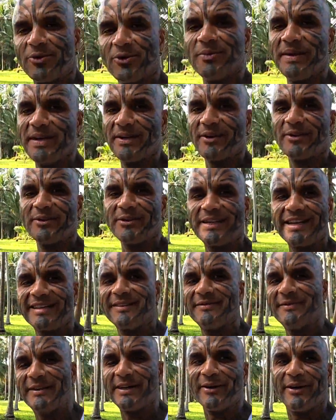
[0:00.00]
told me not to take
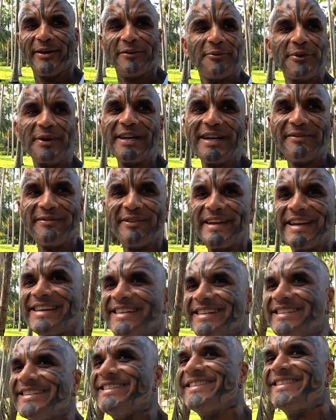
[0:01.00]
the video i wouldn't have
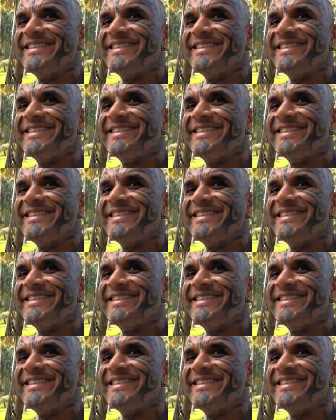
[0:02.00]
taken